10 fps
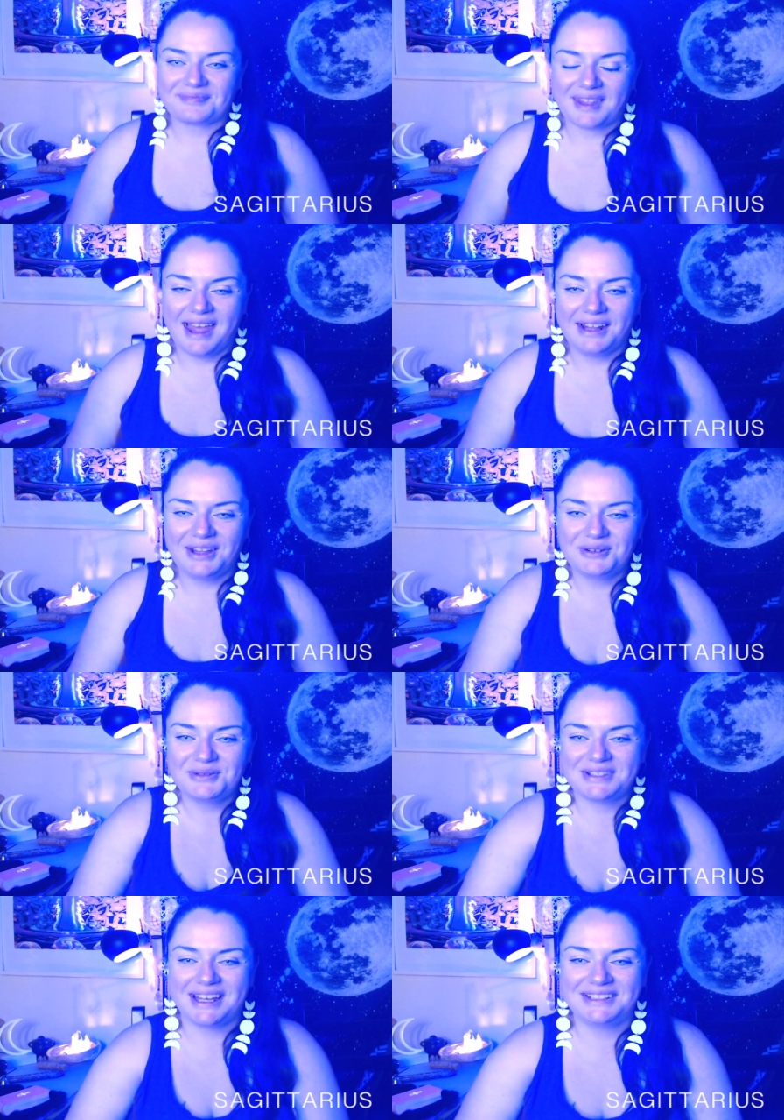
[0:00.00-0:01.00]
Hello,
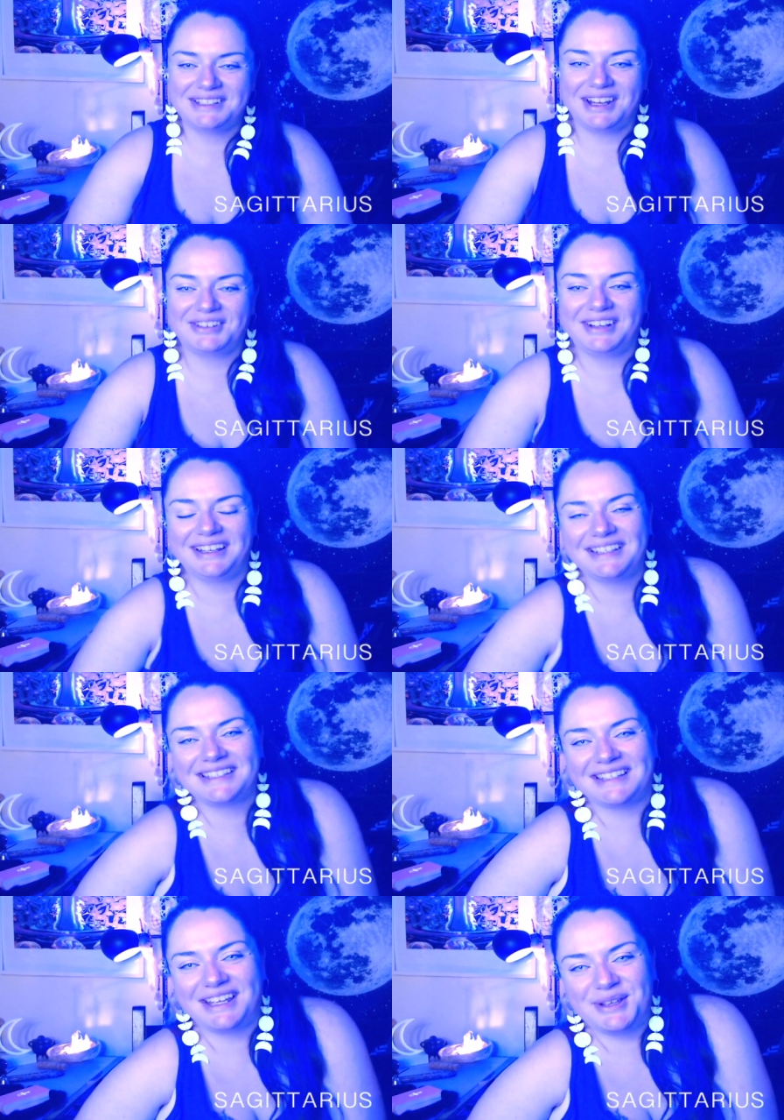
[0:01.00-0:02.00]
Sagittarius.
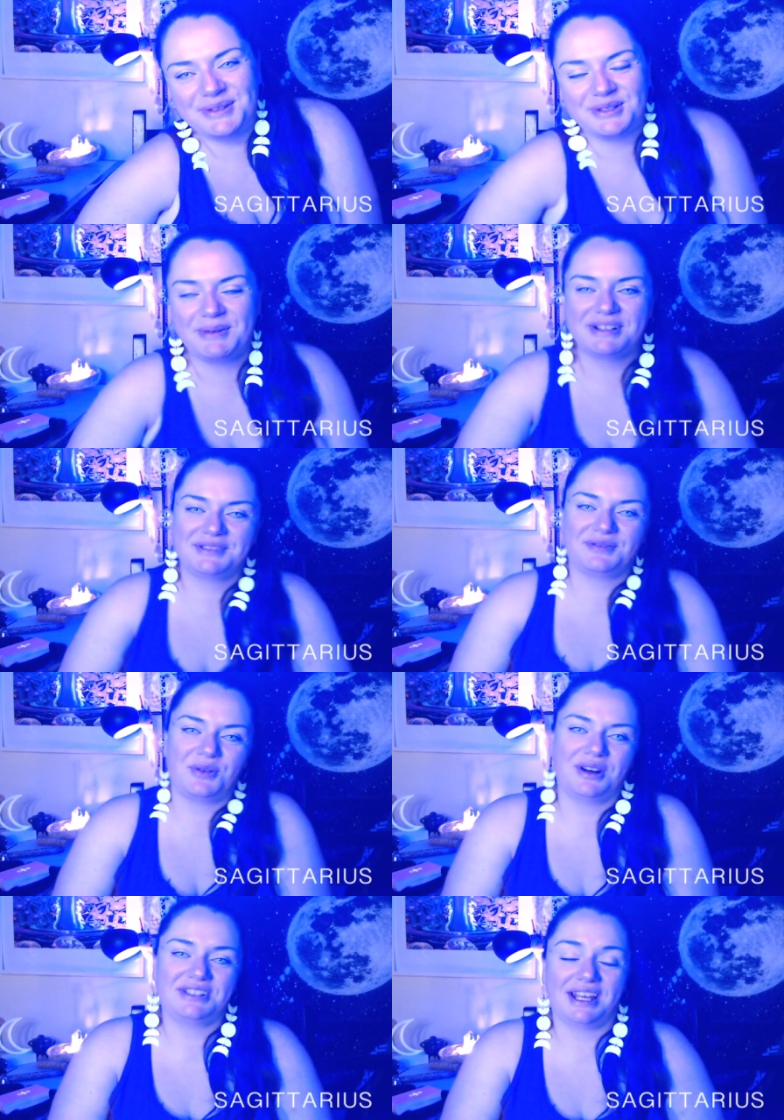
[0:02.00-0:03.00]
Thank you so much
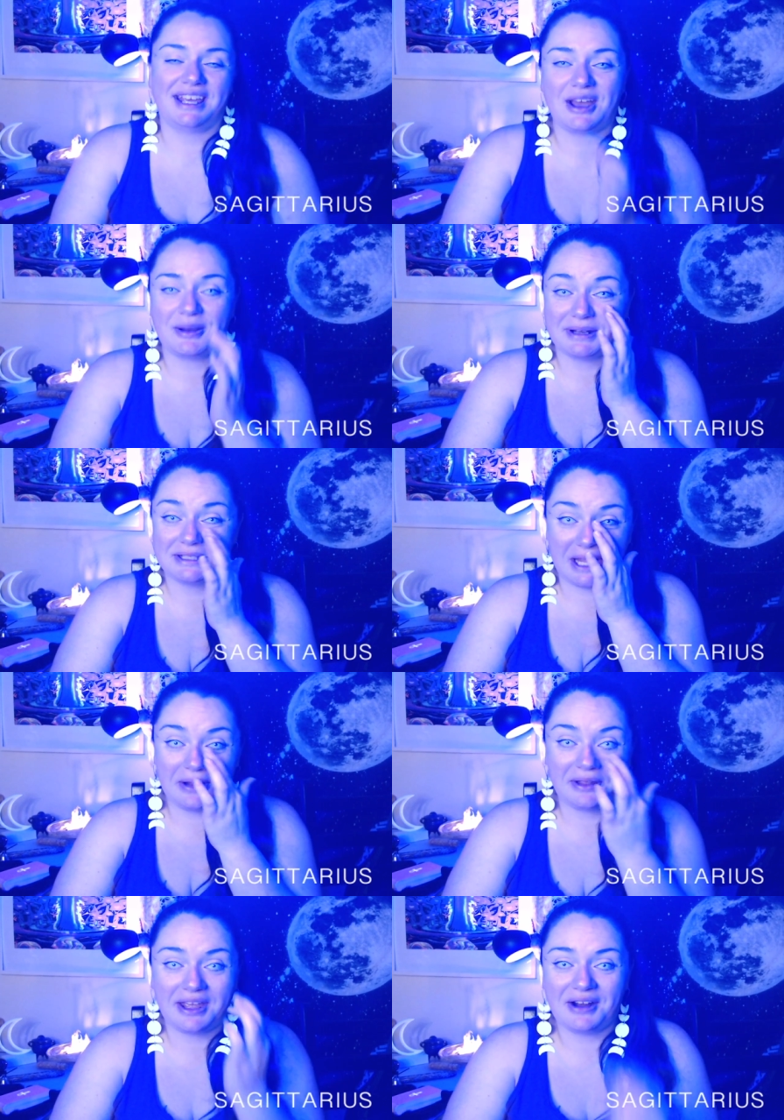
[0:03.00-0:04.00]
for checking out my channel
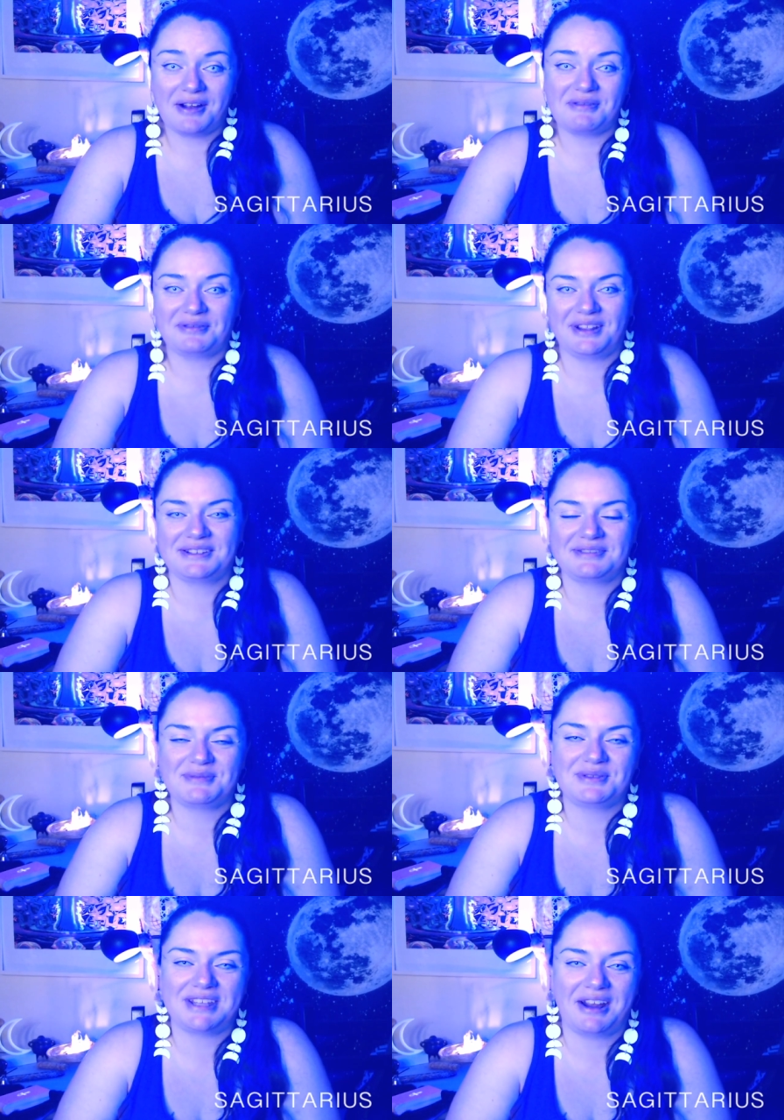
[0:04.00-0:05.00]
here at Reflexive
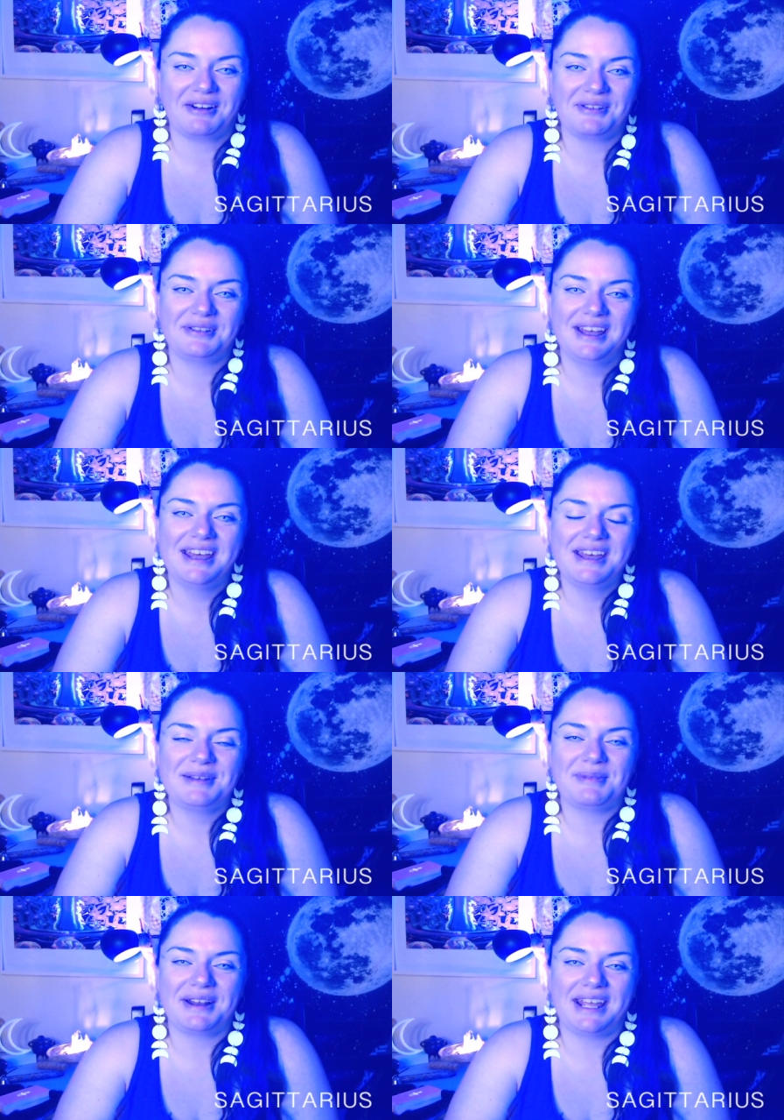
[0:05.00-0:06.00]
Moon Tarot.
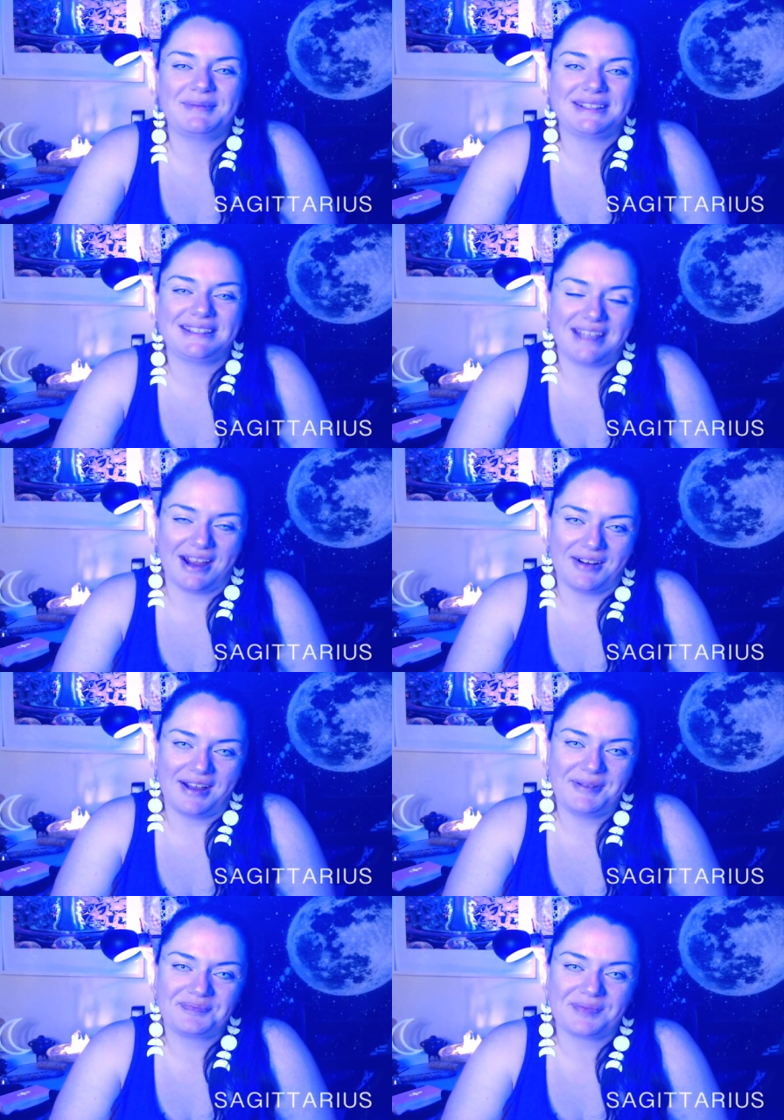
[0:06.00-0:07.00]
My name is Sarah,
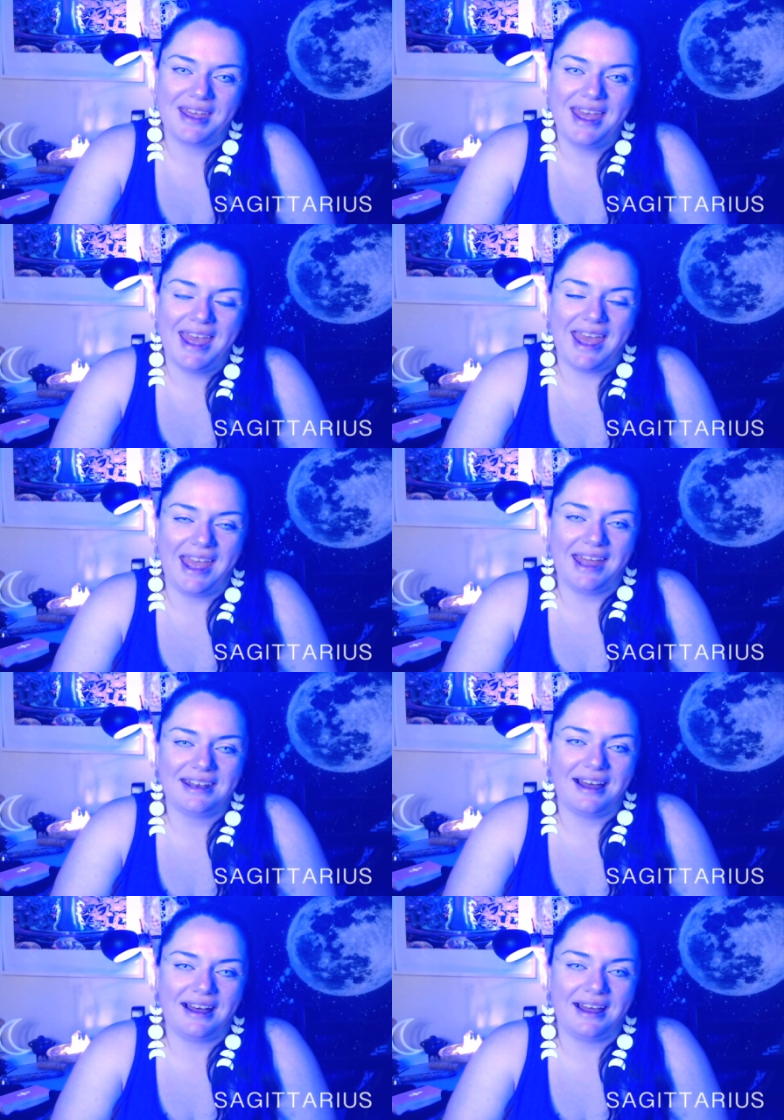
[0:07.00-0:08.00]
and
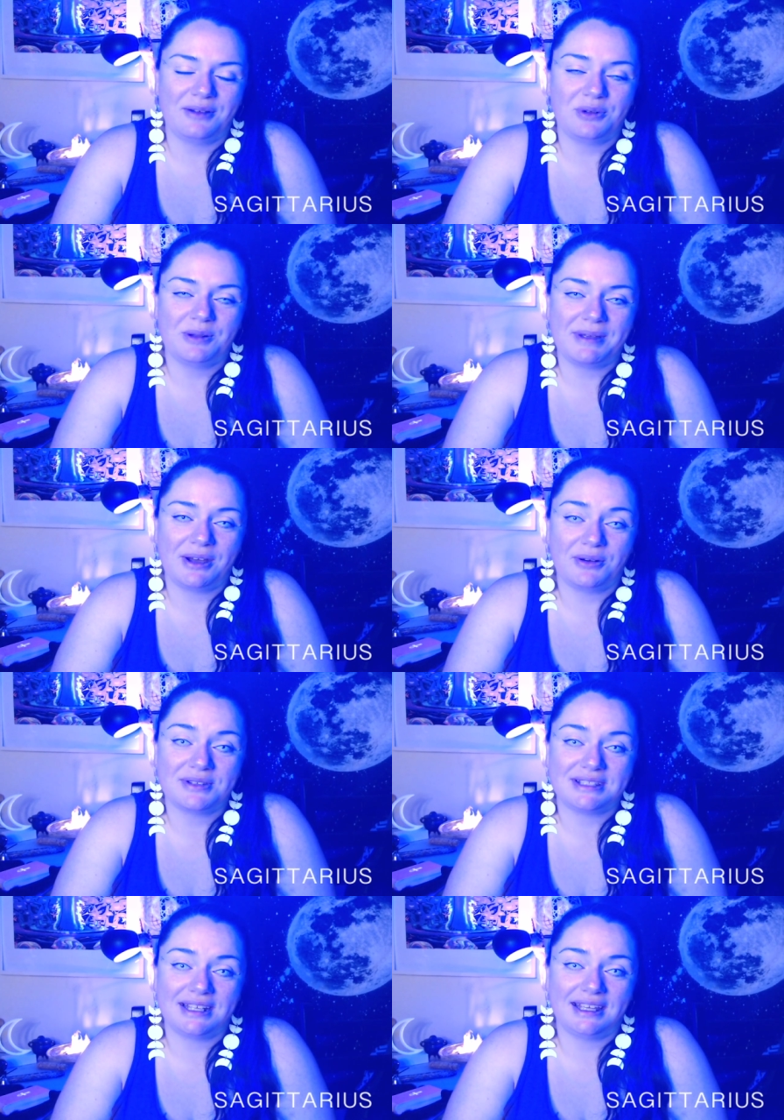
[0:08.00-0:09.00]
I will be
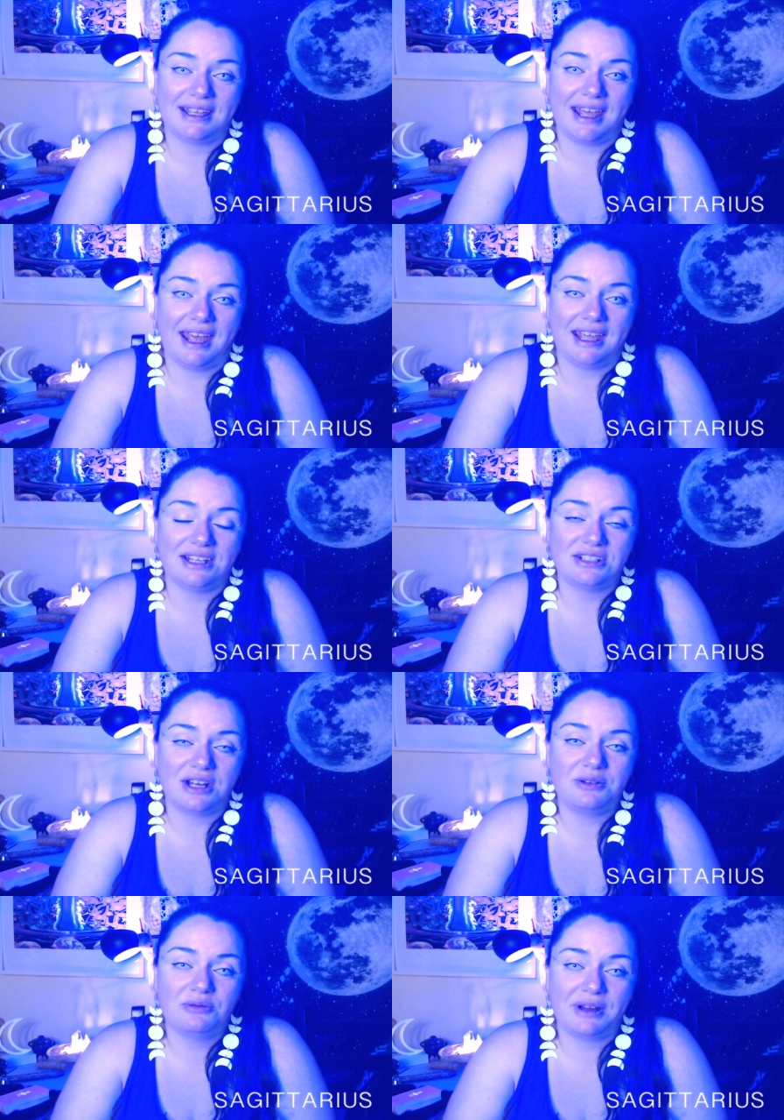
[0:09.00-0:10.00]
hosting a
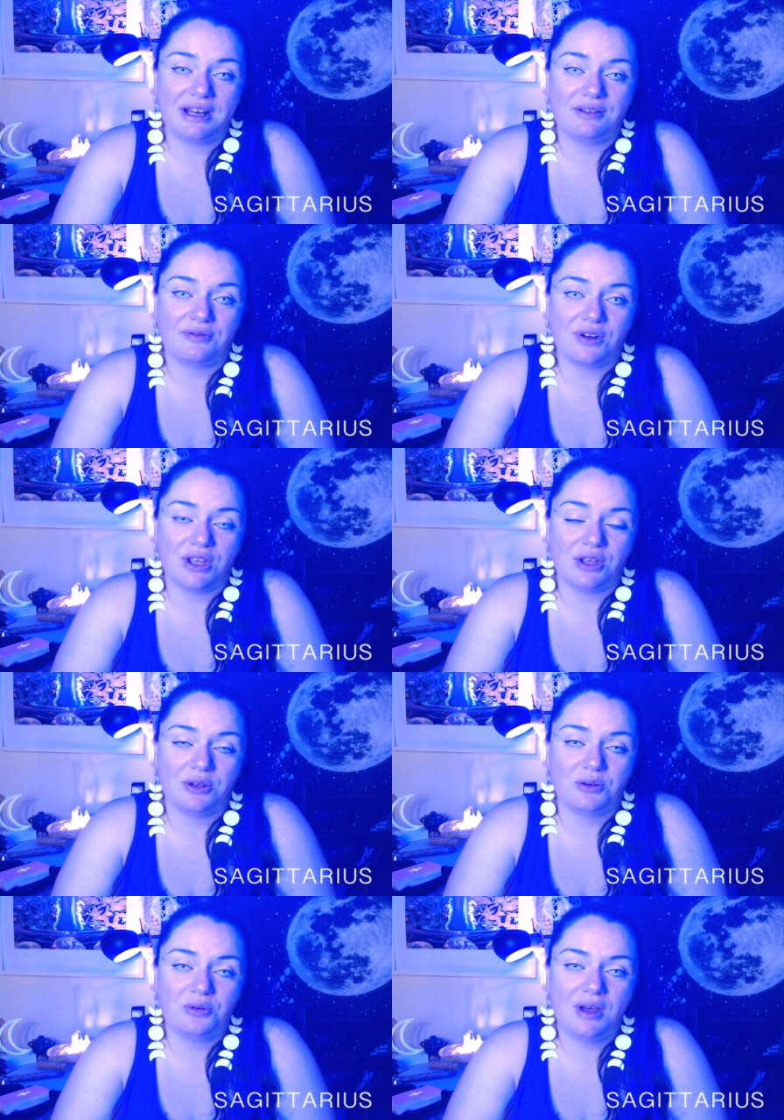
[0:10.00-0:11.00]
general reading for
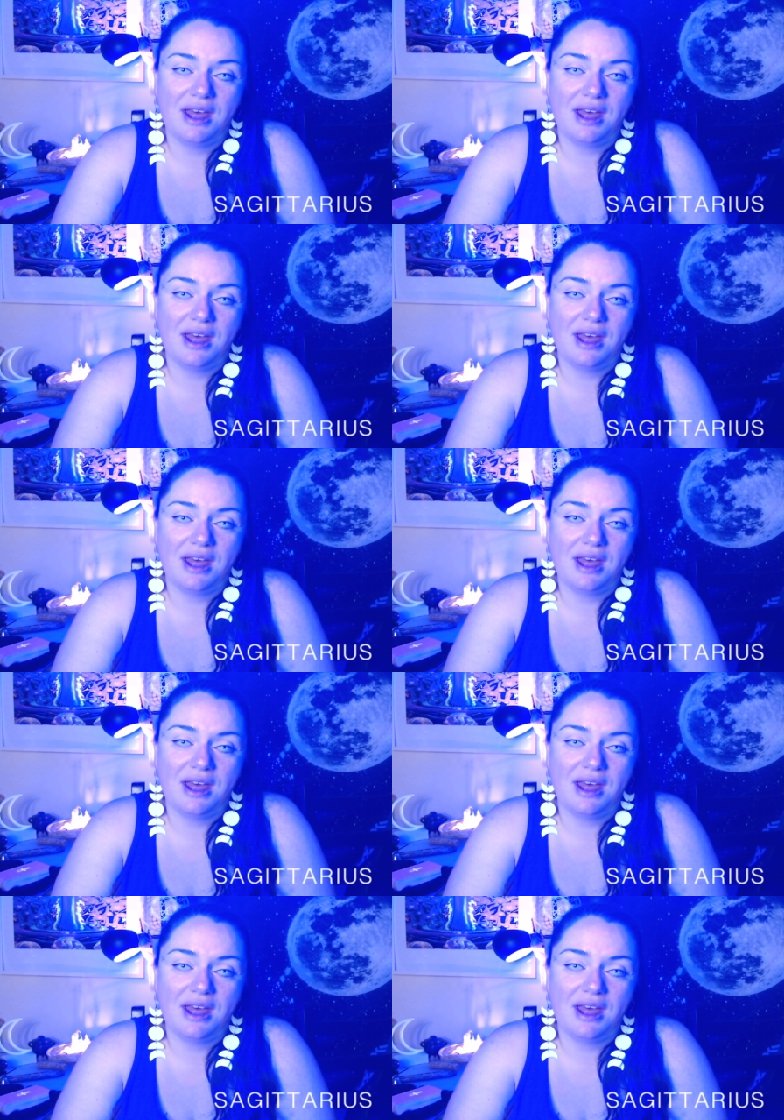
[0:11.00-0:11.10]
you